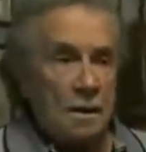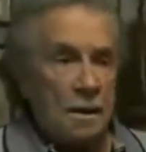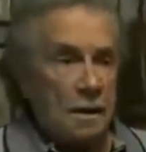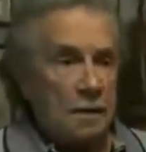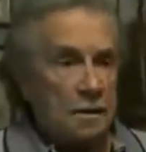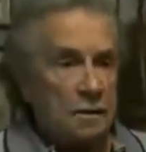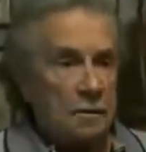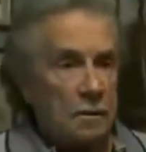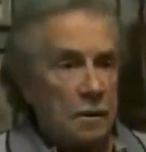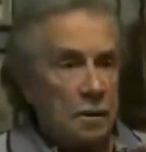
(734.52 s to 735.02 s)

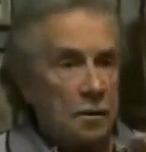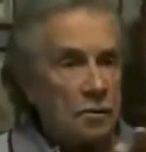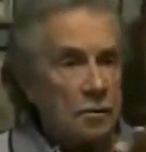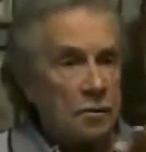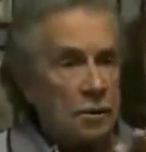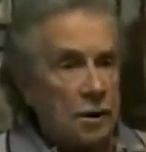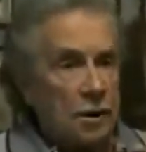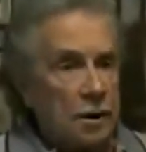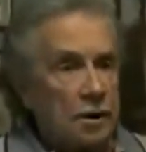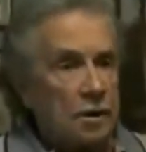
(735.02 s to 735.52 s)
That you're a
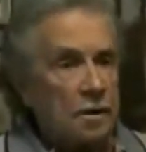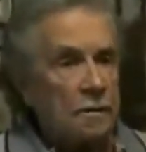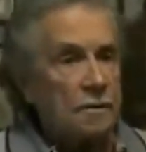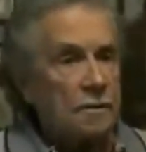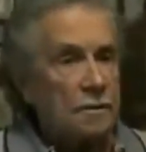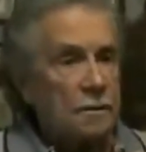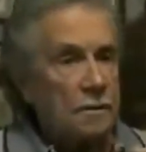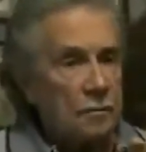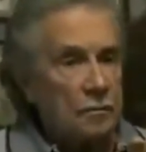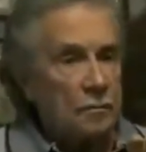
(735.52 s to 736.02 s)

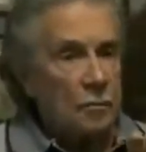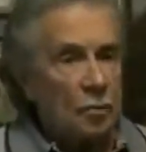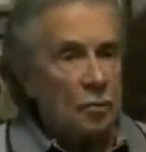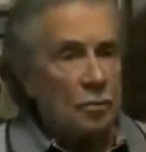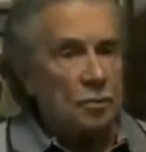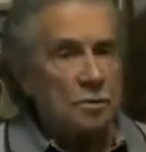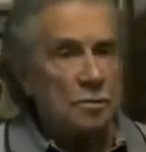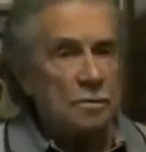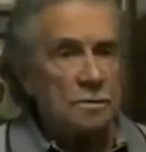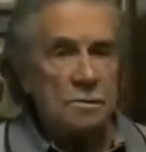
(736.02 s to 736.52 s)
creative,
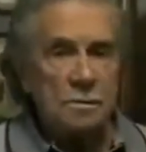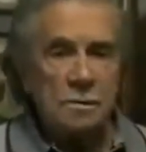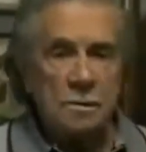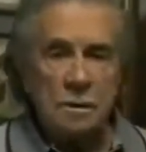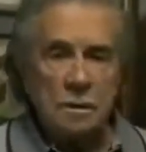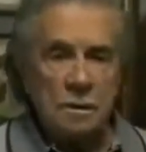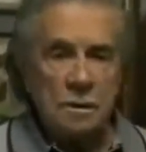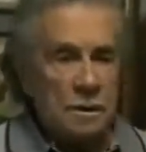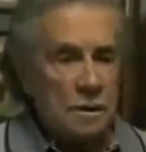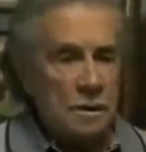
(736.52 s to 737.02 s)
immortal,
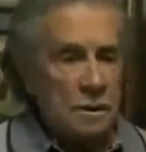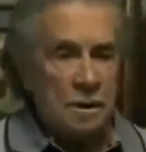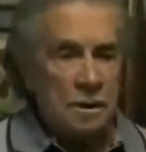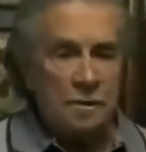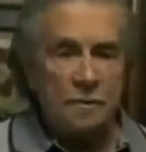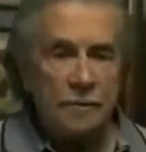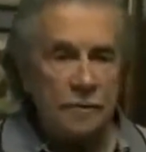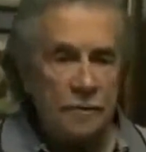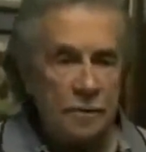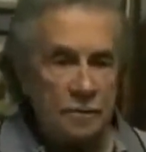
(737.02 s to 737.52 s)

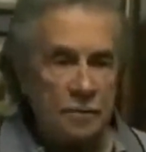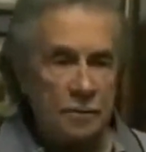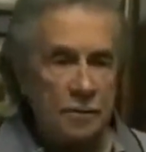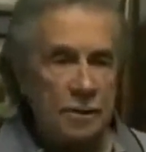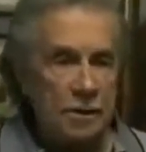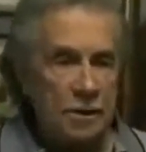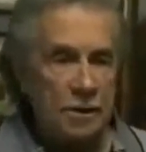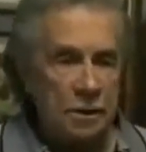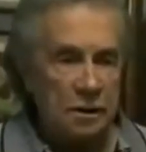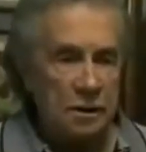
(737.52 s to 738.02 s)
infinite
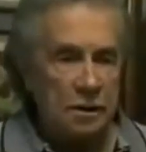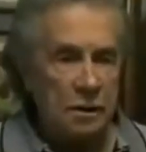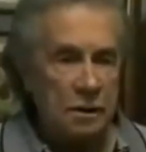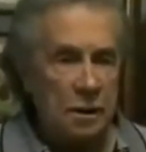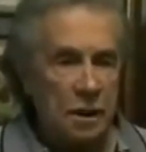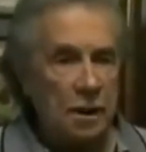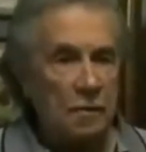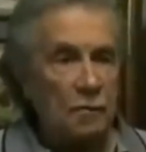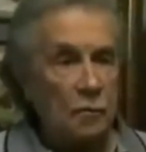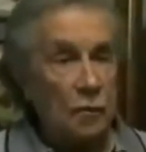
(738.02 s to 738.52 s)
being.
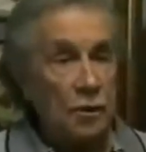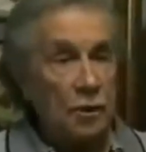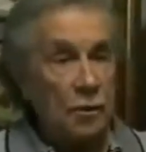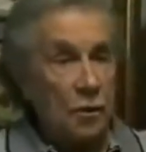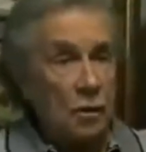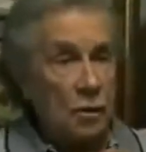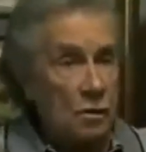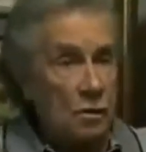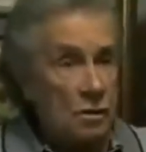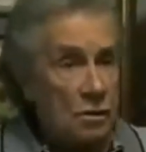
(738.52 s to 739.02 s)
And
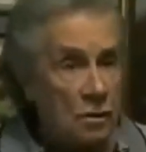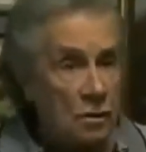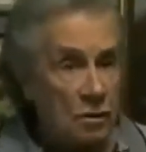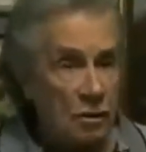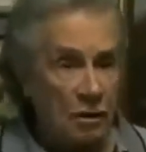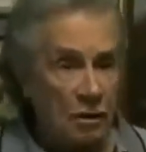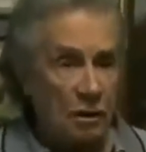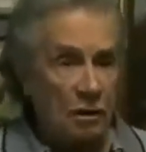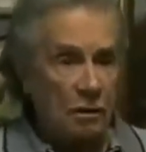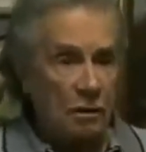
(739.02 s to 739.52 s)
we
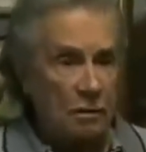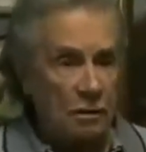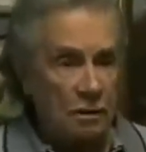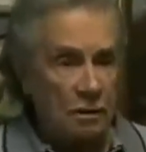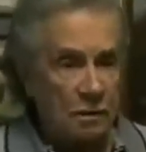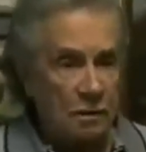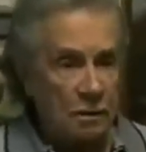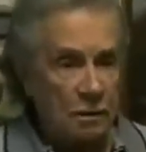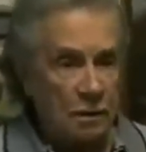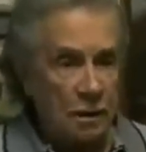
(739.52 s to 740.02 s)
all are.
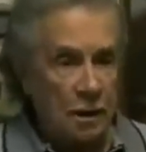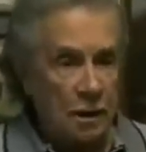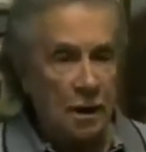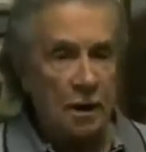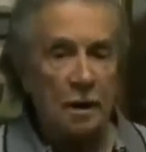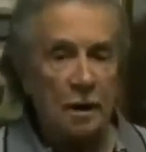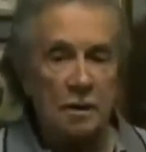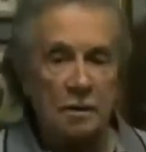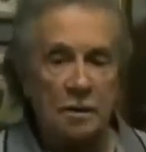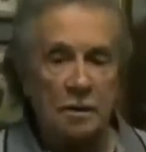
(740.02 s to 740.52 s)

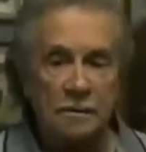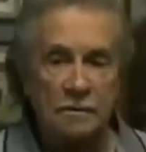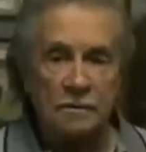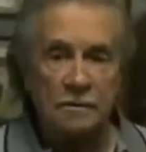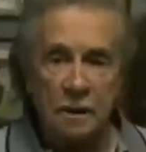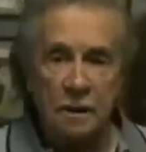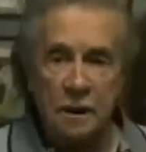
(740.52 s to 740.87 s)
And he